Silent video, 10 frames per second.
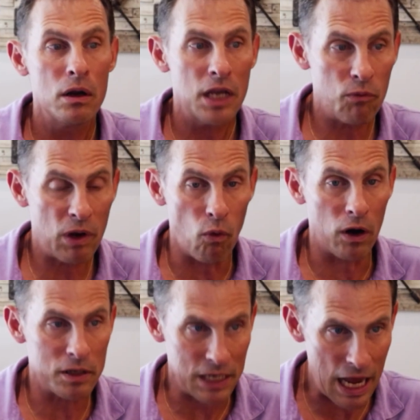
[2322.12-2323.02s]
can we
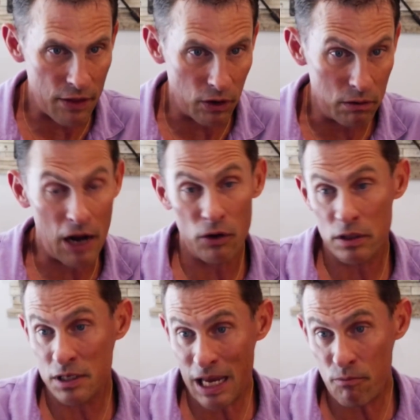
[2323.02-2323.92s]
work together? Now, at
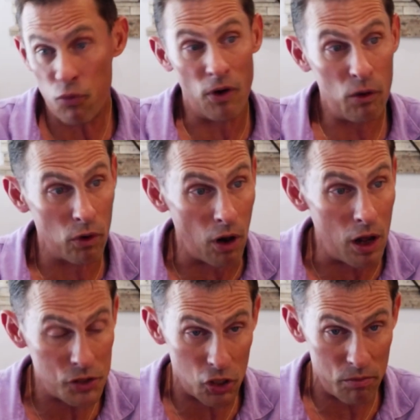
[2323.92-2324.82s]
the same point, we'll
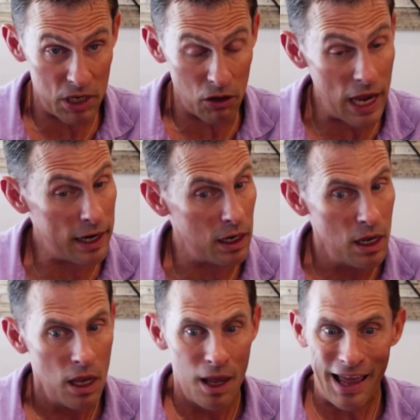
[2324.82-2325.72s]
also be like,
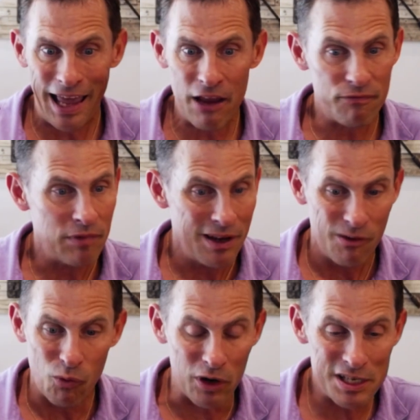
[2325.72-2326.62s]
hey,
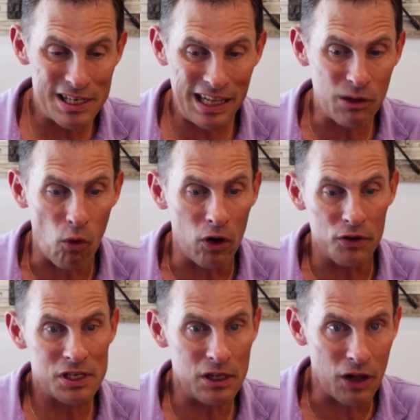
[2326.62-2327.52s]
we're seeing the world
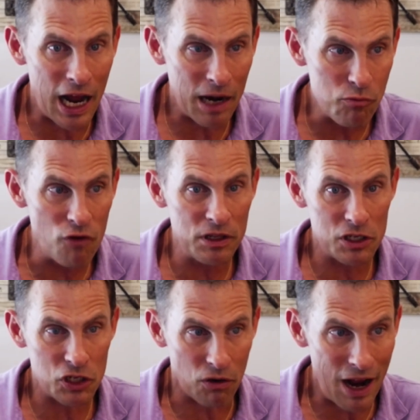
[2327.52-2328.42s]
of silicon move in
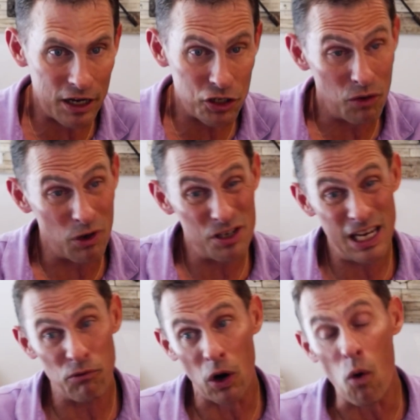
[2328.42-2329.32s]
this direction. We're
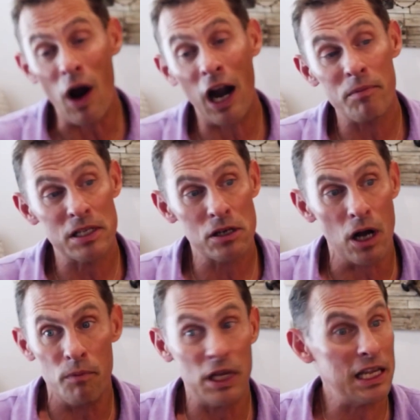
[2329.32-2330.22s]
seeing requirements
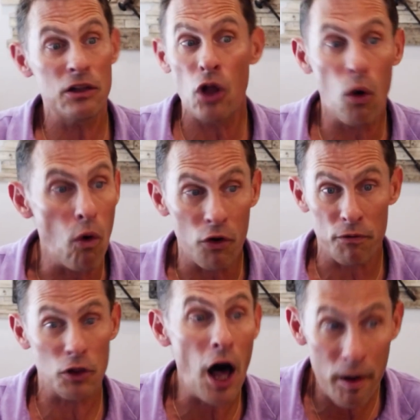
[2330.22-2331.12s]
come that Elo won't
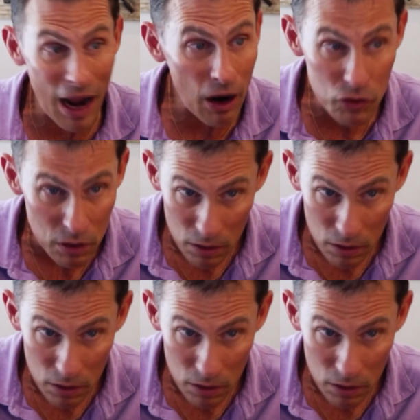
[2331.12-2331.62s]
have thought about,